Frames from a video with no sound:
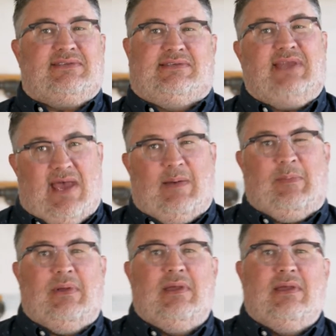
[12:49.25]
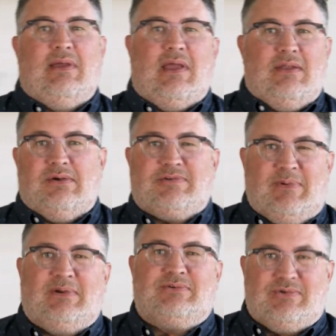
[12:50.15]
step in your
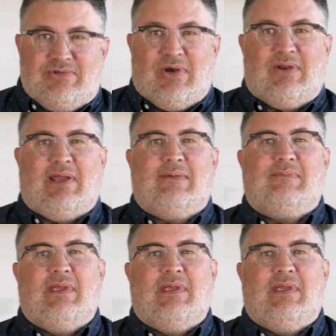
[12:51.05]
spiritual journey.